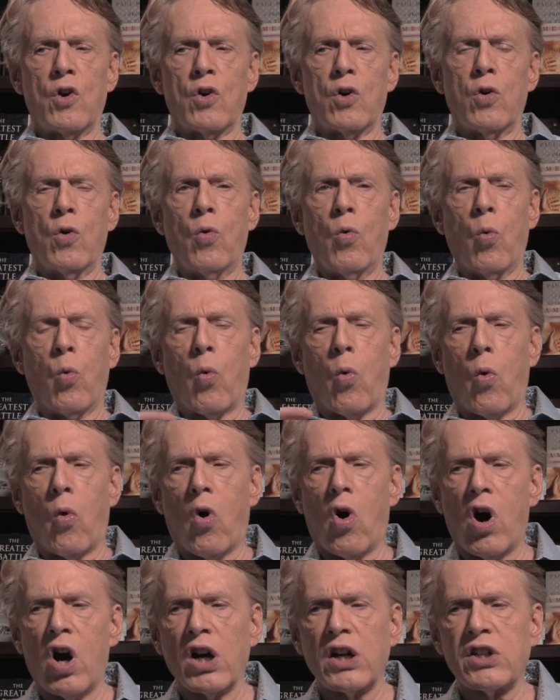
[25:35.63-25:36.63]
who
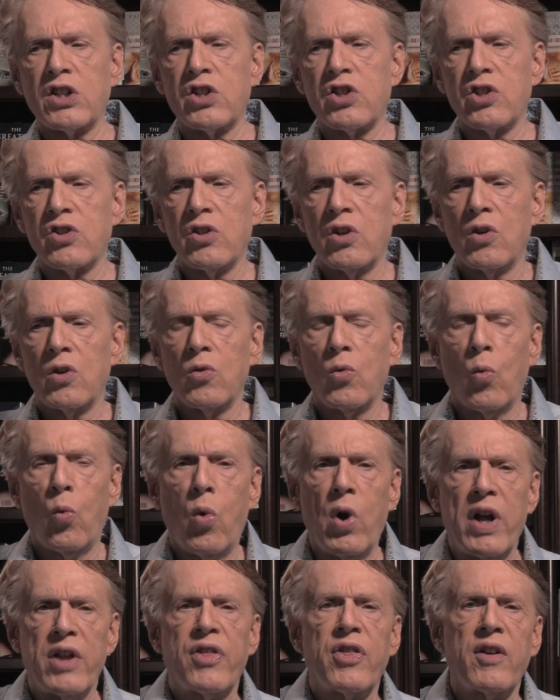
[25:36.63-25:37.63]
walked
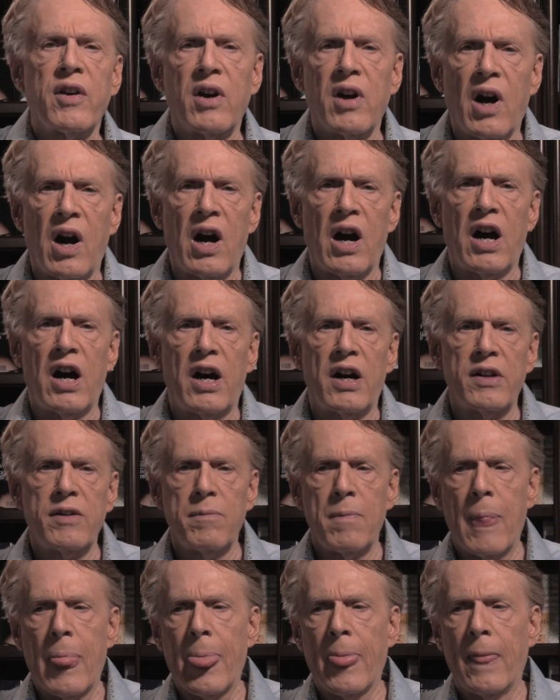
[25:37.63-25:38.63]
with
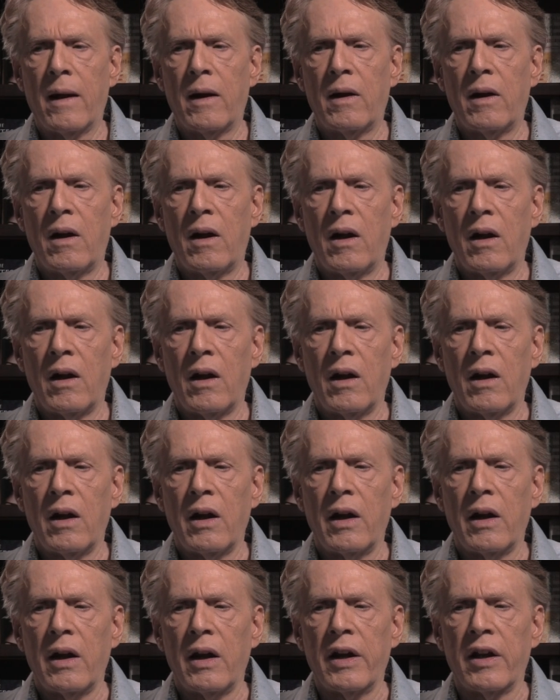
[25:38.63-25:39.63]
God
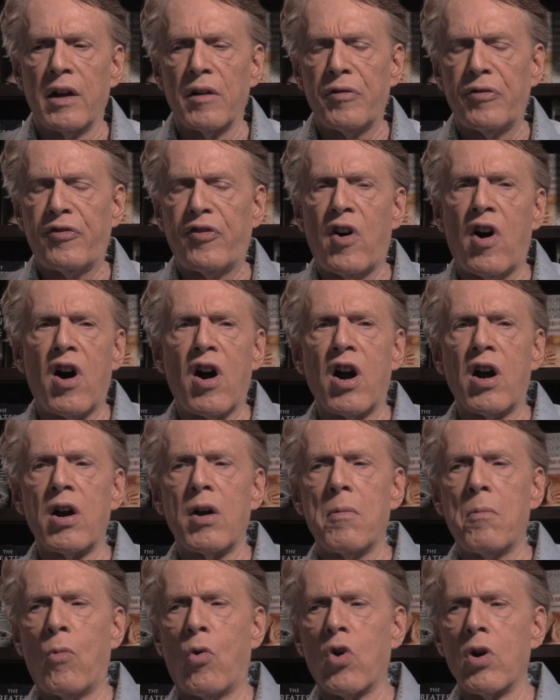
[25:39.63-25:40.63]
in a
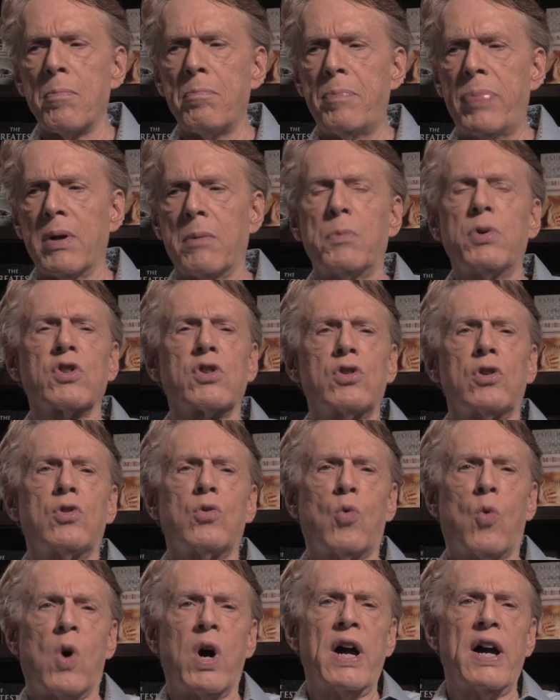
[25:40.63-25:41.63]
far more
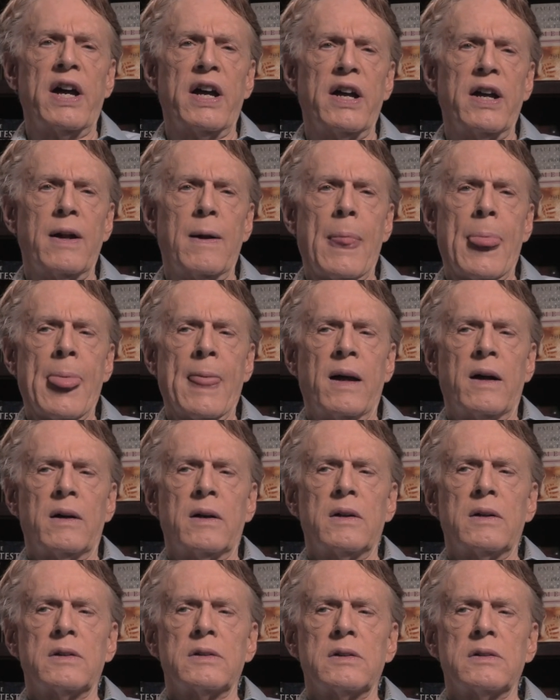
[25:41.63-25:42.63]
biblical way
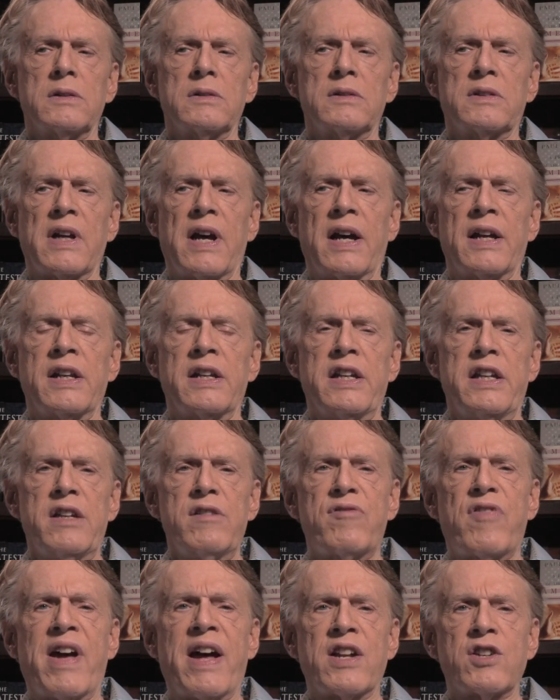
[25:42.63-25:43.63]
than
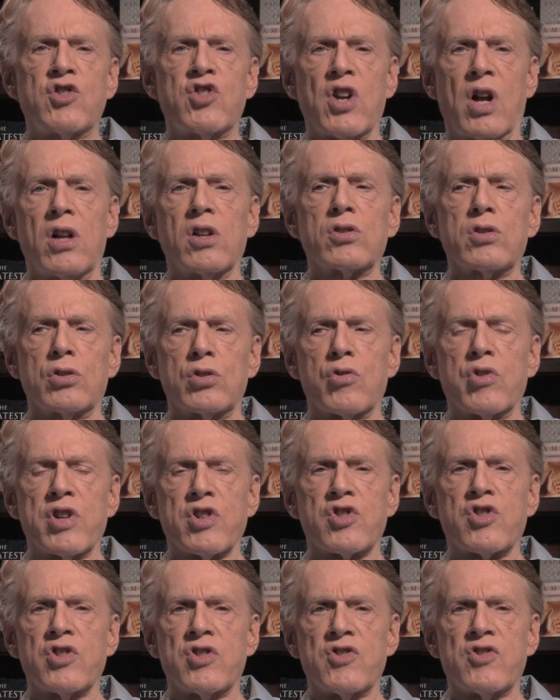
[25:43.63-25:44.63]
evangelical
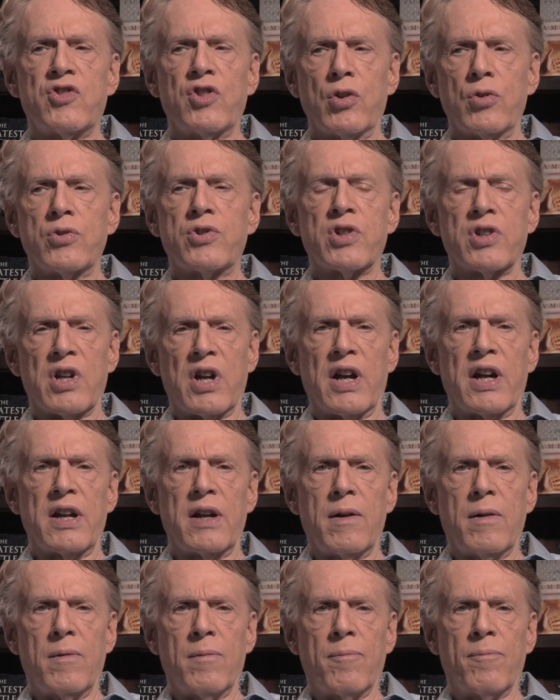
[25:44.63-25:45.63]
Christians do today.